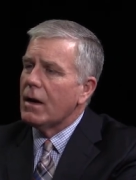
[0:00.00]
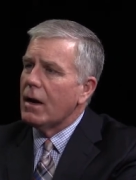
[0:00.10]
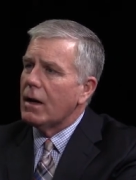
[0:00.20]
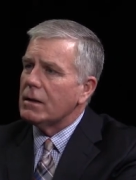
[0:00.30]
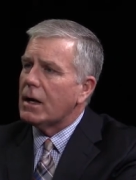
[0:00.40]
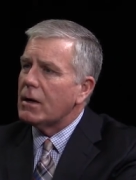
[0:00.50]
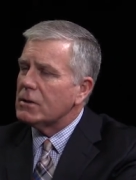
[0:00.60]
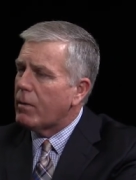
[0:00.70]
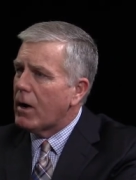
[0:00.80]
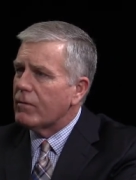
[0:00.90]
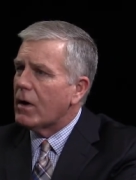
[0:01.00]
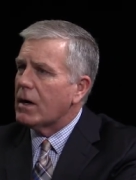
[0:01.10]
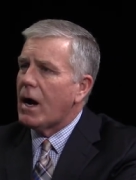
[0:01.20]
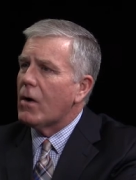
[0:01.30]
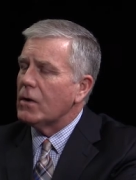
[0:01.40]
a large part of our
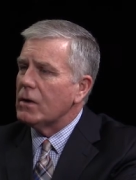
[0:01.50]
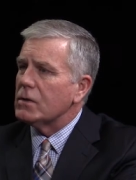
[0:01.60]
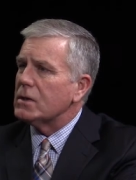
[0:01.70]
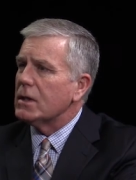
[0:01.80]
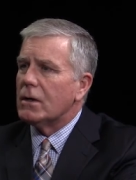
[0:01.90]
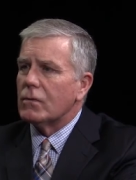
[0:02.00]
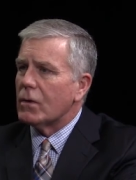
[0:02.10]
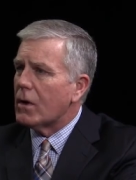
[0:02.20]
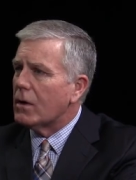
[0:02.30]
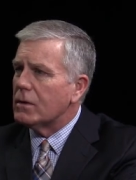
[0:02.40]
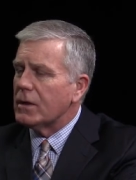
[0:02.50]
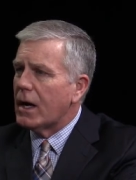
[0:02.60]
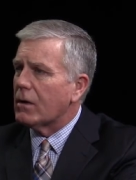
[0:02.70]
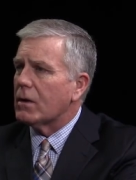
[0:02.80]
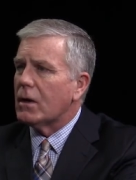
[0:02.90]
county is still rural and
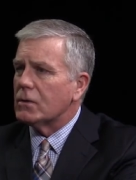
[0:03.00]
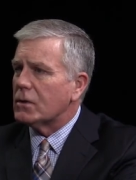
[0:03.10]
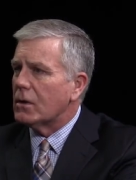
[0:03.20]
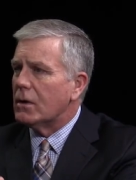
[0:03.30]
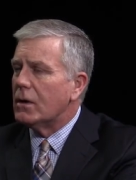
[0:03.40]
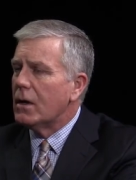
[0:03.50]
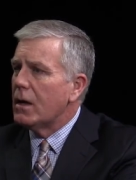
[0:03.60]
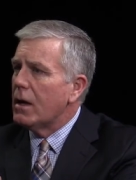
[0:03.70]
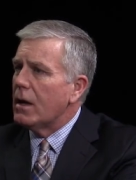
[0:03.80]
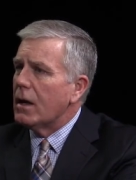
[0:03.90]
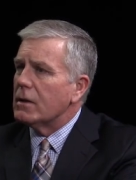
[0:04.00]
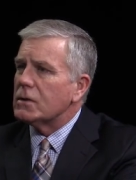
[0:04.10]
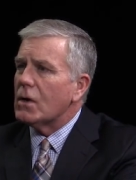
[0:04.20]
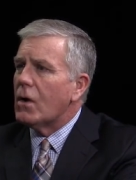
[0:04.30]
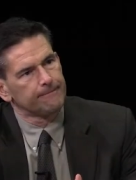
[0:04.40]
agricultural. And
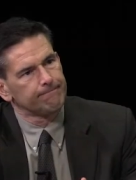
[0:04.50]
so.